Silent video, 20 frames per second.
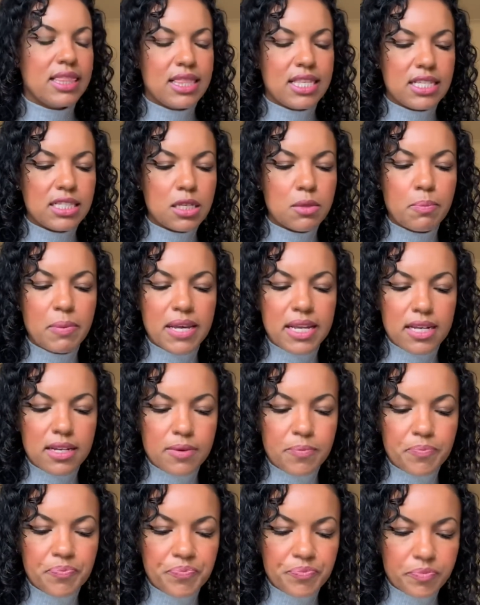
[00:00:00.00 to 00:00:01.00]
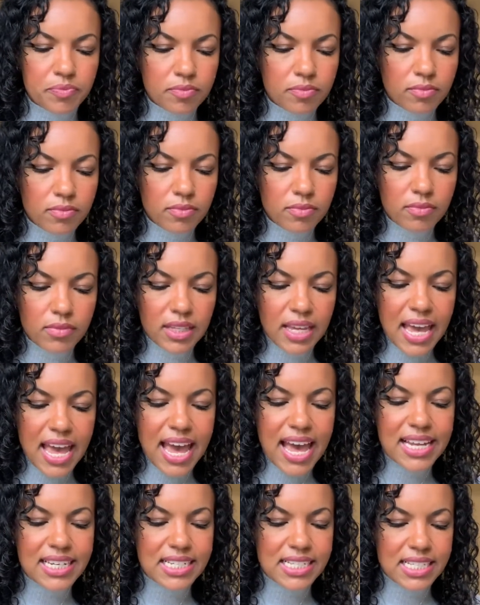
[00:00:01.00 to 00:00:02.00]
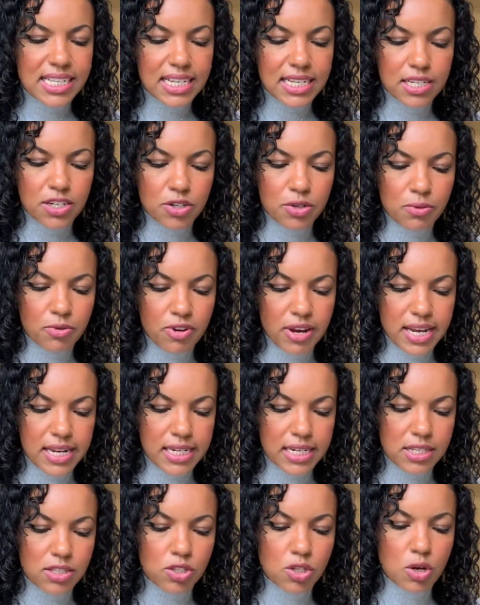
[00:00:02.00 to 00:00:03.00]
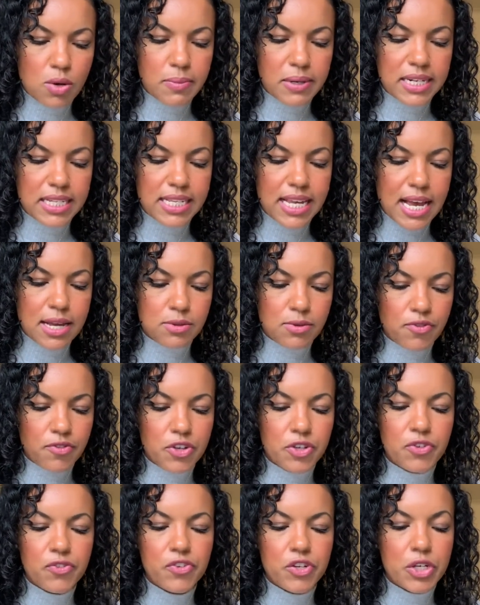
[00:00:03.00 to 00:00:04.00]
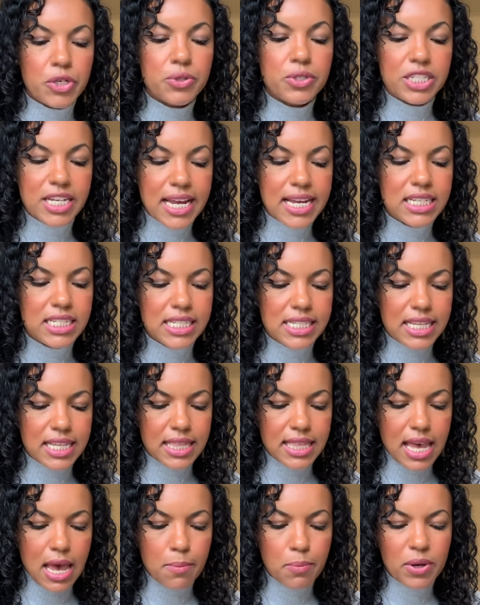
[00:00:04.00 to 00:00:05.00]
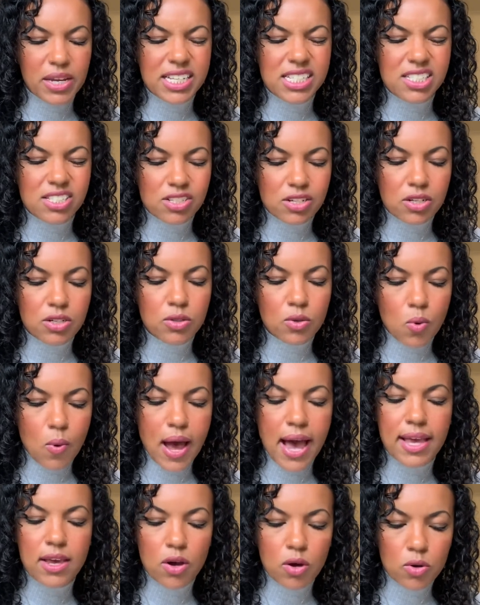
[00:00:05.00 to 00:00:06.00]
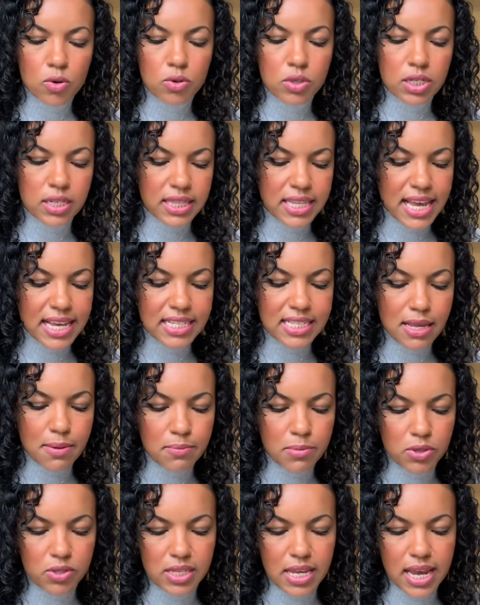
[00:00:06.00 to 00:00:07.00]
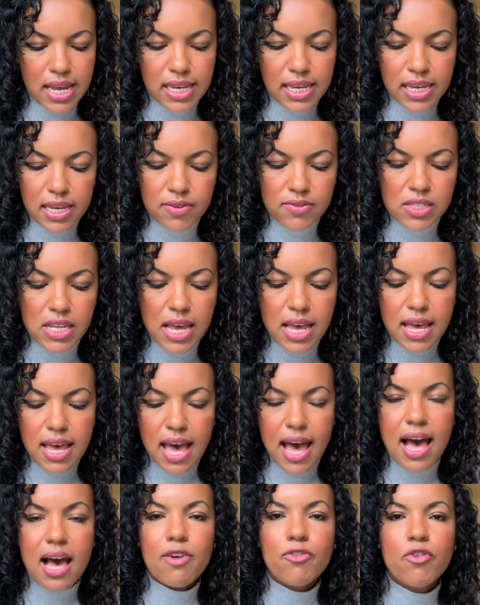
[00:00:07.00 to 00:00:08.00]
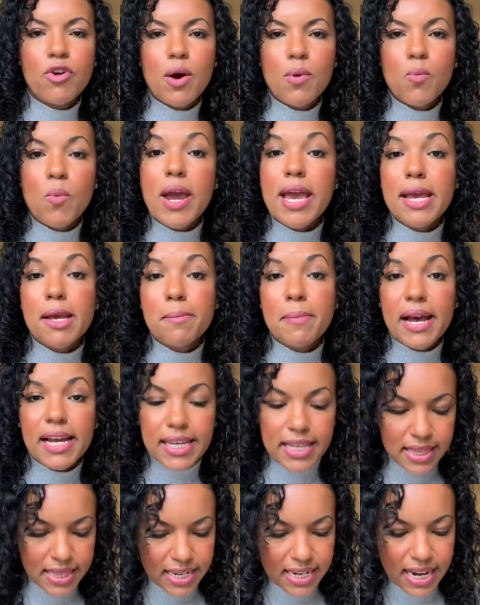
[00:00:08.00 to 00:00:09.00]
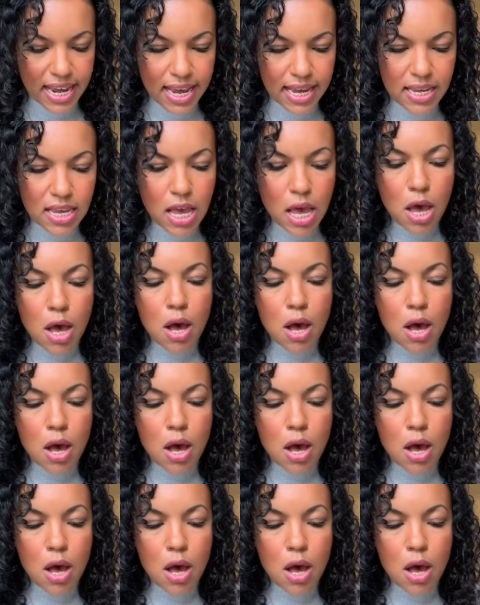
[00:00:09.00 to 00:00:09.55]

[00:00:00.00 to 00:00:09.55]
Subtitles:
This has been edited and upgraded so many times with a few changes in there, but it's still quite old and the examples that it gives are from way back in the day.